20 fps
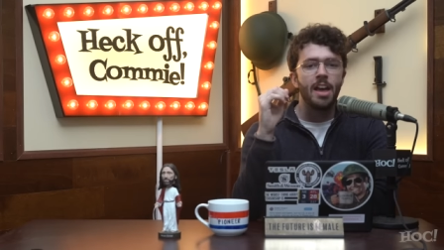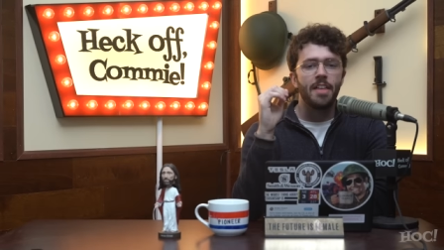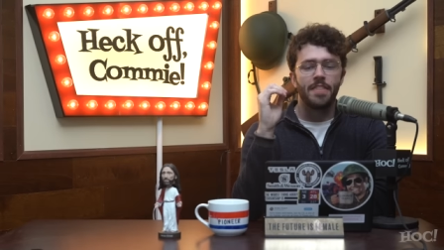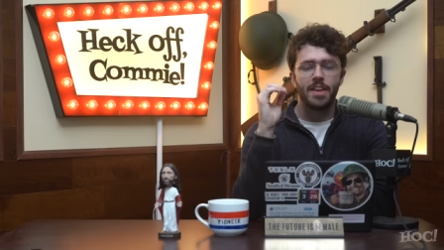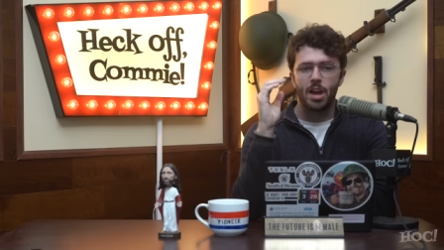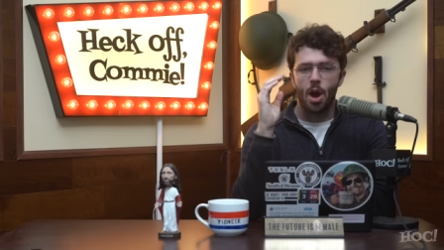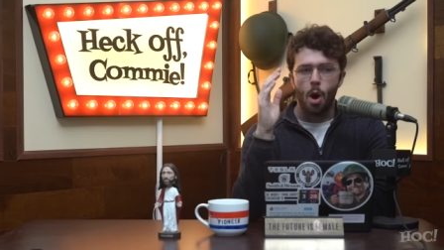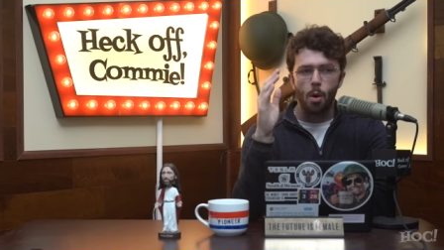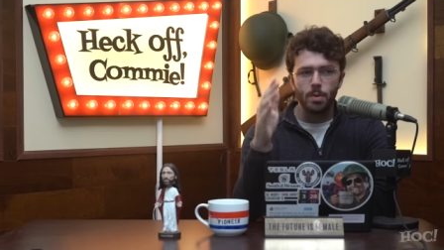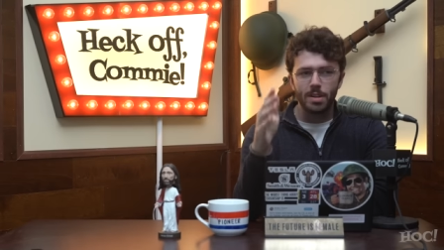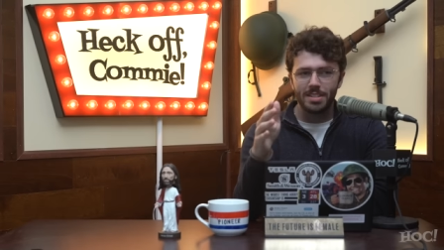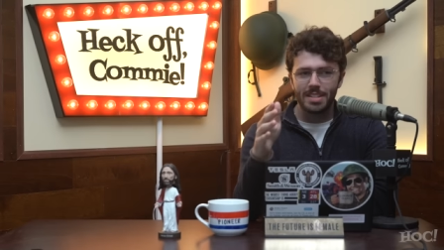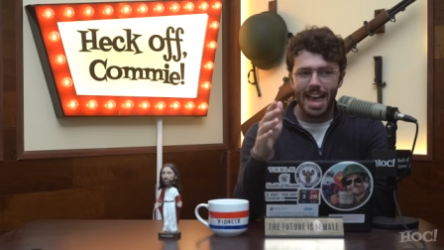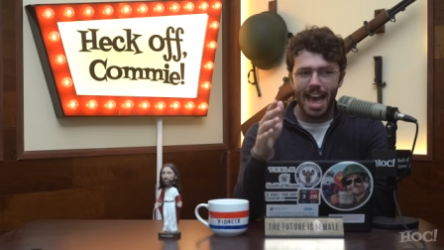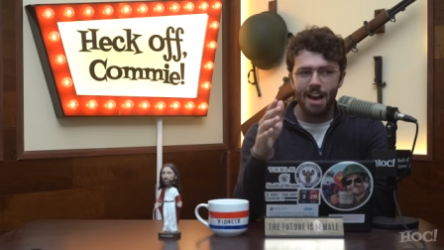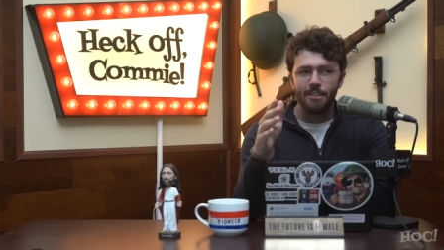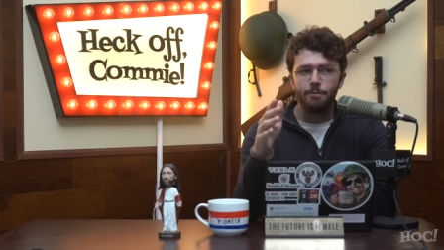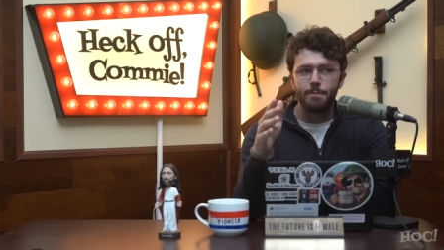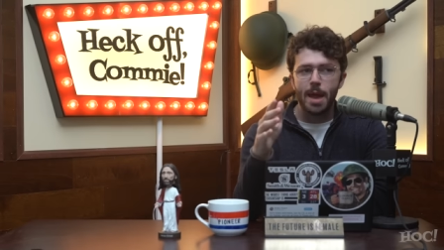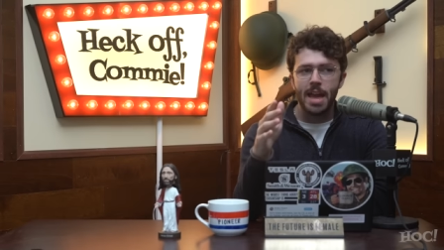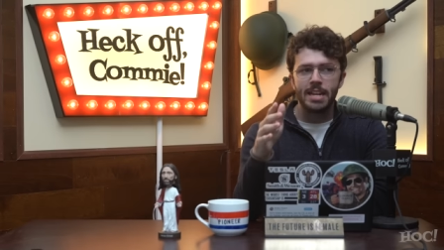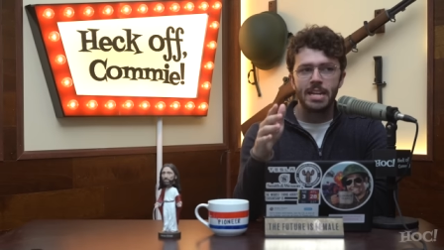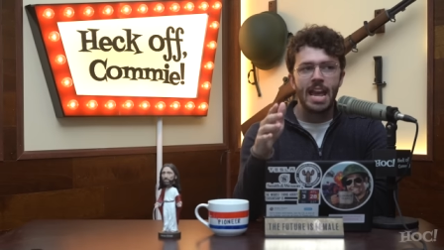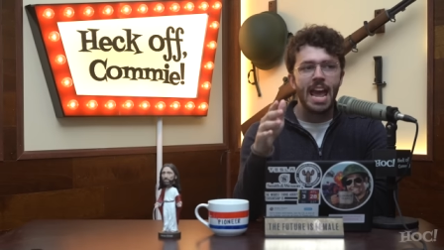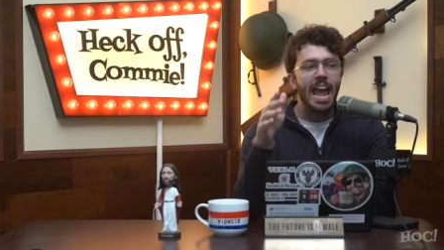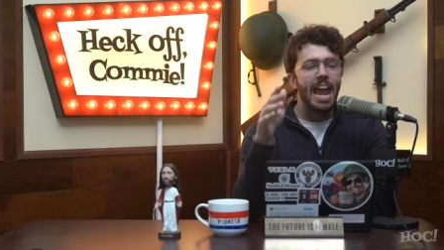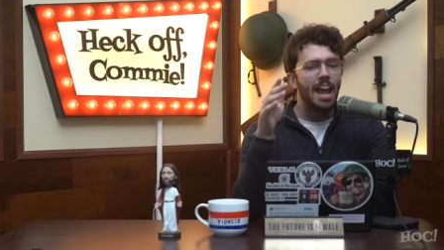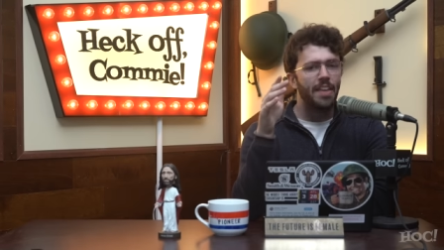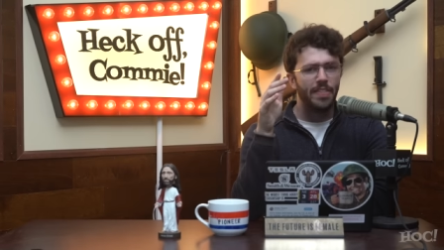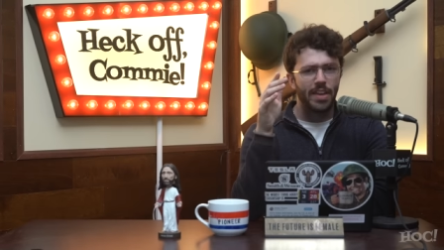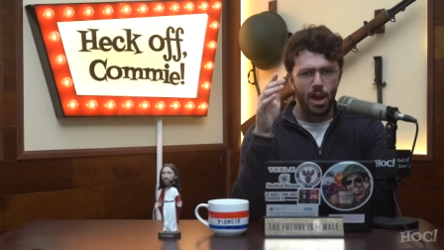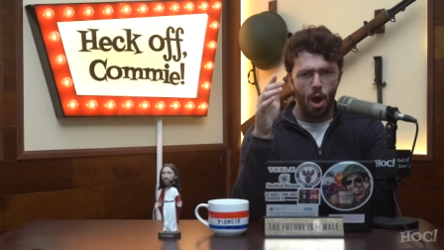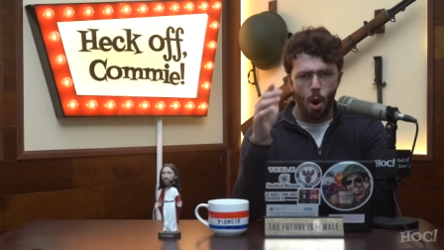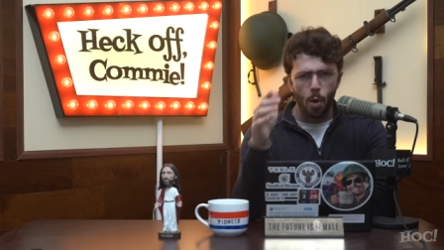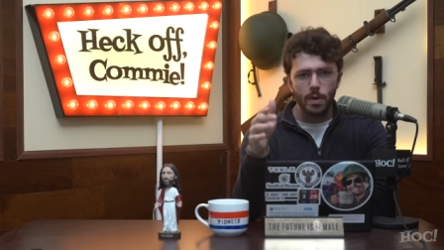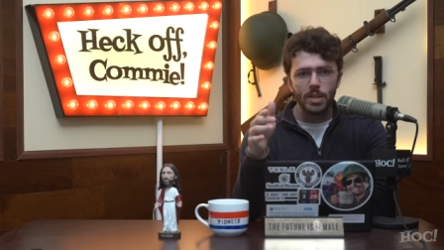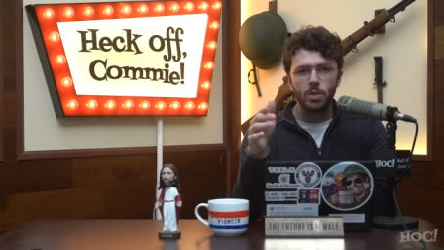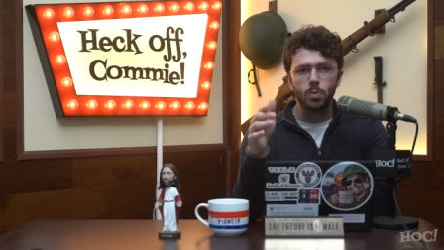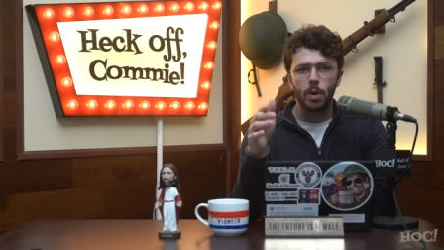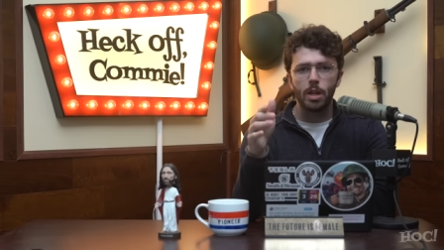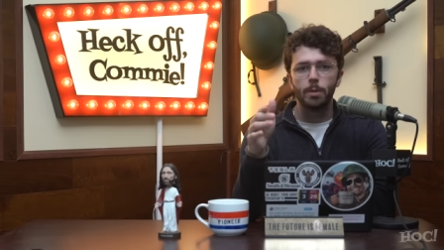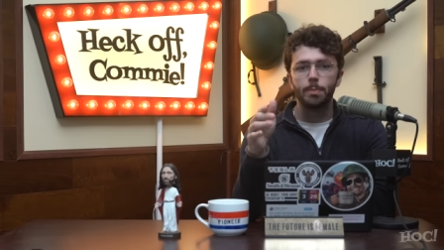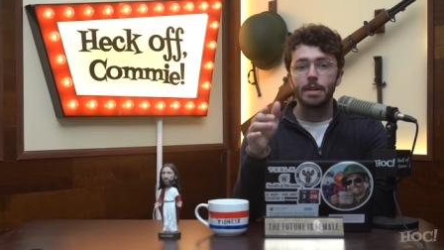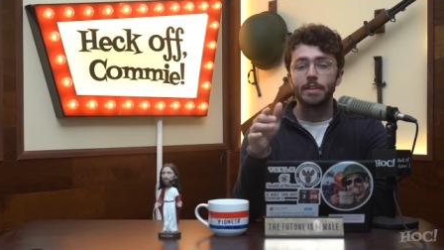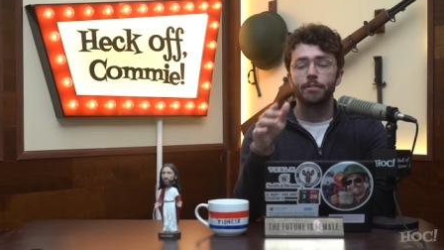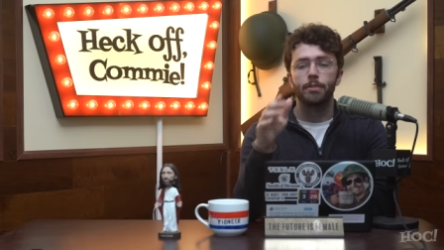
They always have been, and they always will be.